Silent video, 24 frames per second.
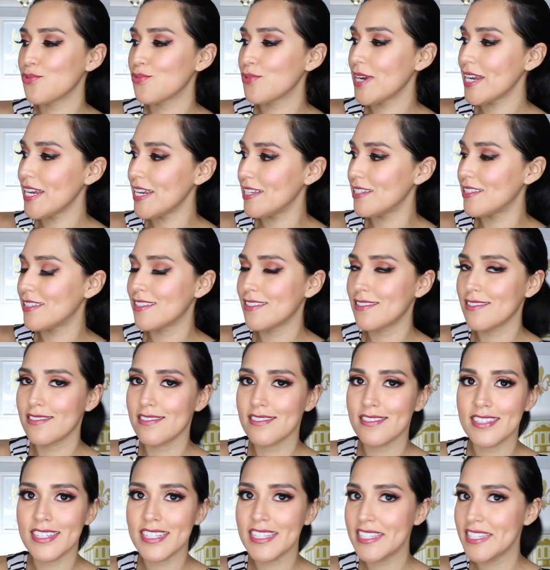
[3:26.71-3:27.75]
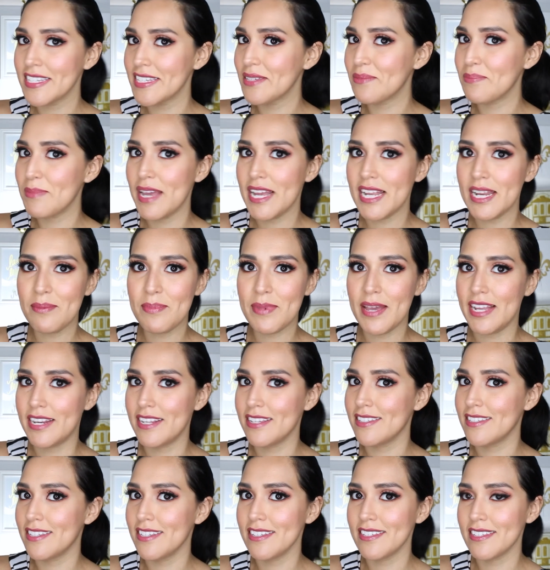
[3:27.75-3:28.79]
Great this is mani
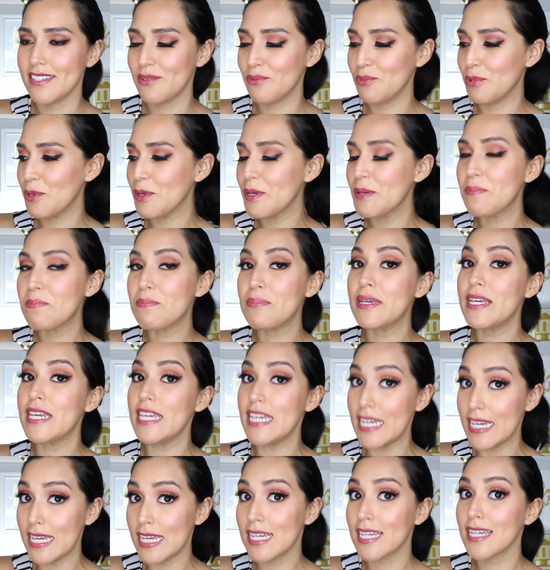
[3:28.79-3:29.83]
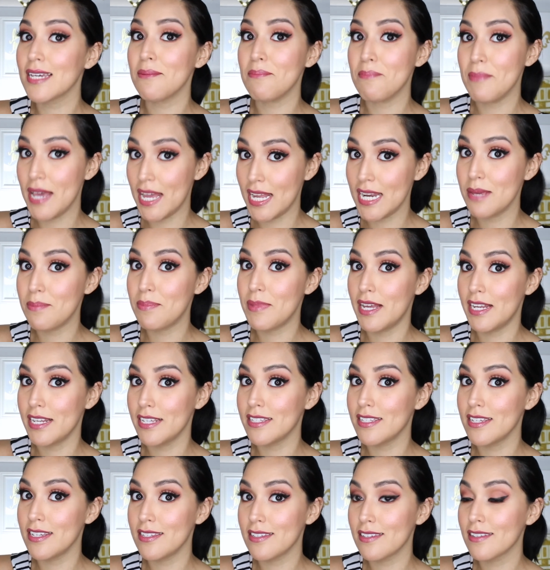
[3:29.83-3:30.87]
pedi season. We're in peak mani pedi
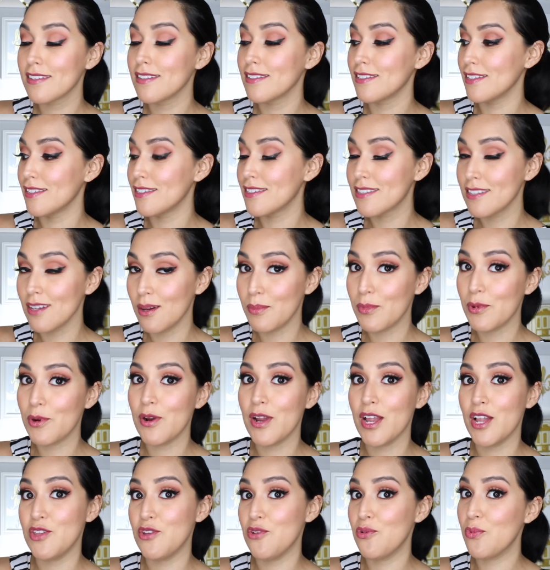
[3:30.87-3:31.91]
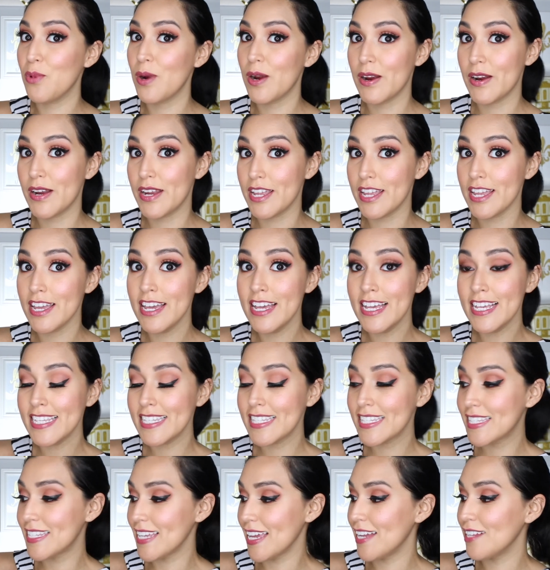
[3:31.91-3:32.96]
season because it's summer and you're wearing
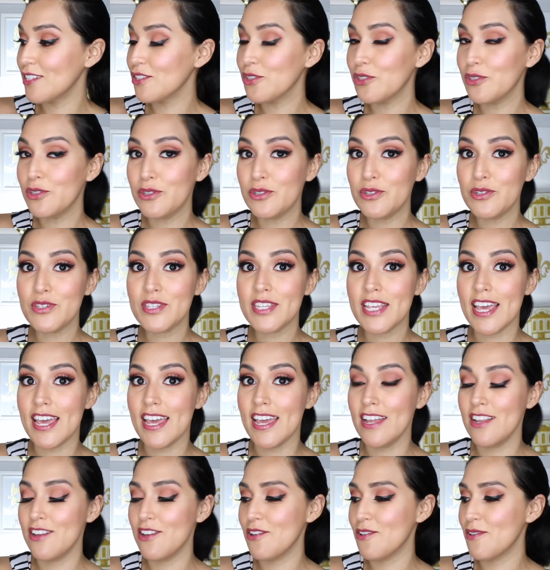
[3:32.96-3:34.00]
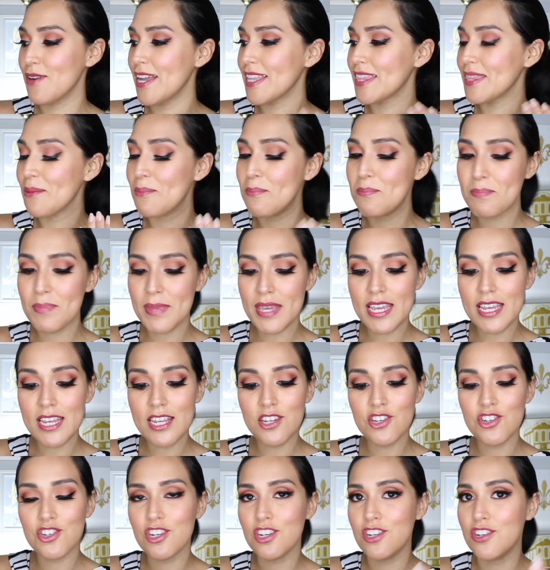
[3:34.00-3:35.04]
sandals and you're at the
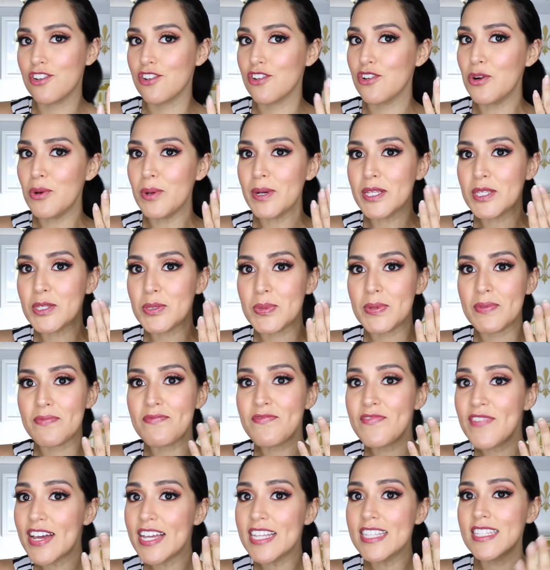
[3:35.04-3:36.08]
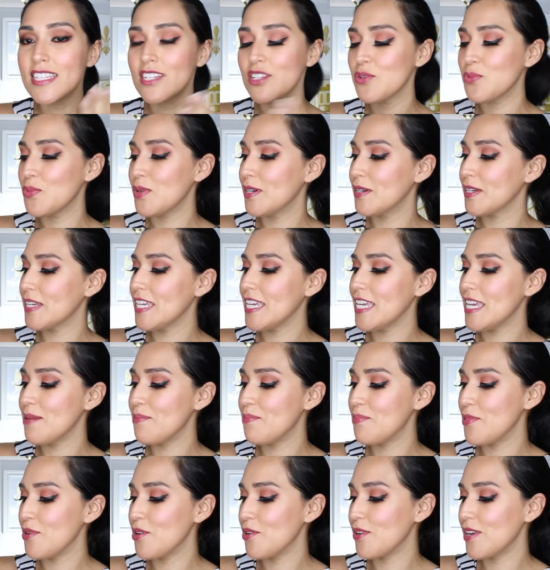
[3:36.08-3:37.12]
beach and you're going to events and you want to
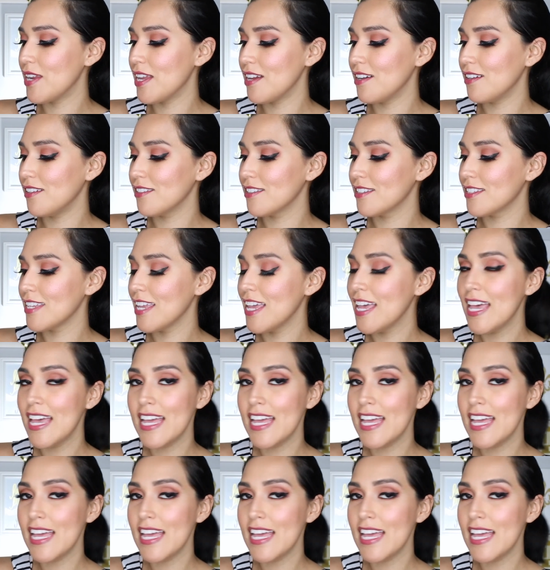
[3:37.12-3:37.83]
keep your nails